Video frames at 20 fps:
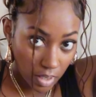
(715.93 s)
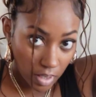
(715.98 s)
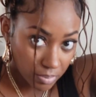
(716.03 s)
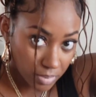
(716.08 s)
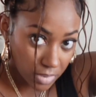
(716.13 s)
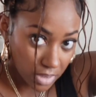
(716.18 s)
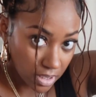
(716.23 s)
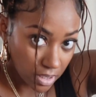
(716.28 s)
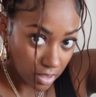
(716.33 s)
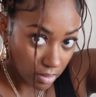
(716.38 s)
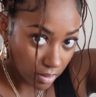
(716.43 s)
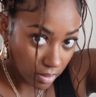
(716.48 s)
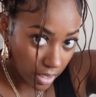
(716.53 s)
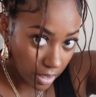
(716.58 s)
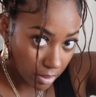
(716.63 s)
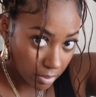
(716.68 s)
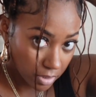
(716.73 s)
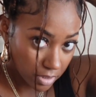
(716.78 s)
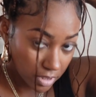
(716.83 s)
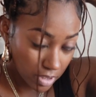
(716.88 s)
I'm still
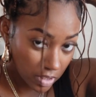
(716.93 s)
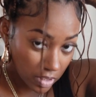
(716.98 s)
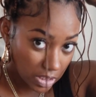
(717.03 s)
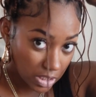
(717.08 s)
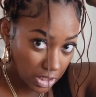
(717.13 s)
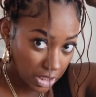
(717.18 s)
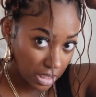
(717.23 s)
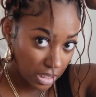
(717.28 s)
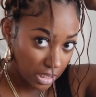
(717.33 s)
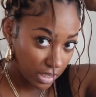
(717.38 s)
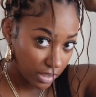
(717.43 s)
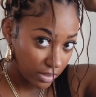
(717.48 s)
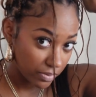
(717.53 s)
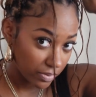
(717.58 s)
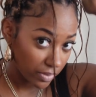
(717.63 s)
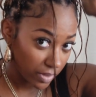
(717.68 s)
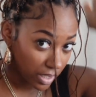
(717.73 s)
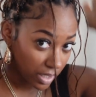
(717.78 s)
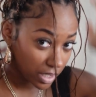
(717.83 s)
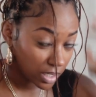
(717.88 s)
able to
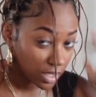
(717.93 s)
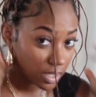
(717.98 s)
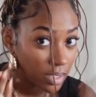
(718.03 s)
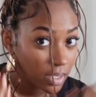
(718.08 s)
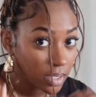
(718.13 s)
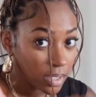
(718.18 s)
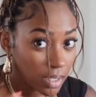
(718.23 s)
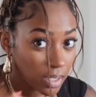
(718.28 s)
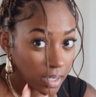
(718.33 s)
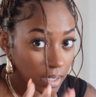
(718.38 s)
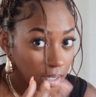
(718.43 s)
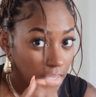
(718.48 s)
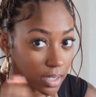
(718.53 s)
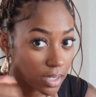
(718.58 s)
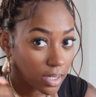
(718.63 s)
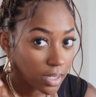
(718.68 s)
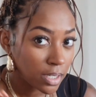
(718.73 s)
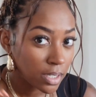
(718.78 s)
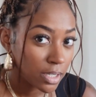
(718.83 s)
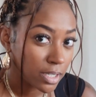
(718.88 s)
achieve
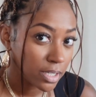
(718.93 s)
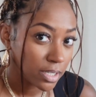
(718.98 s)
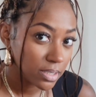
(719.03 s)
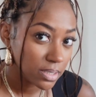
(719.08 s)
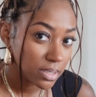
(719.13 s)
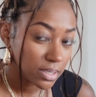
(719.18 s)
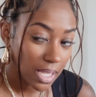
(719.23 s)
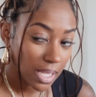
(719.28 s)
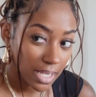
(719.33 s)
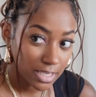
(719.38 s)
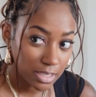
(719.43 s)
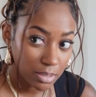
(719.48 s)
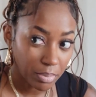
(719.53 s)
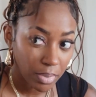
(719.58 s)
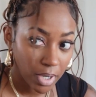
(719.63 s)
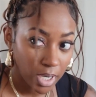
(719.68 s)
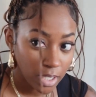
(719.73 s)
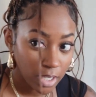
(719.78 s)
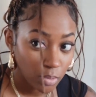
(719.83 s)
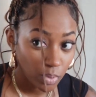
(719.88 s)
a good size
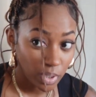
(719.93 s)
bun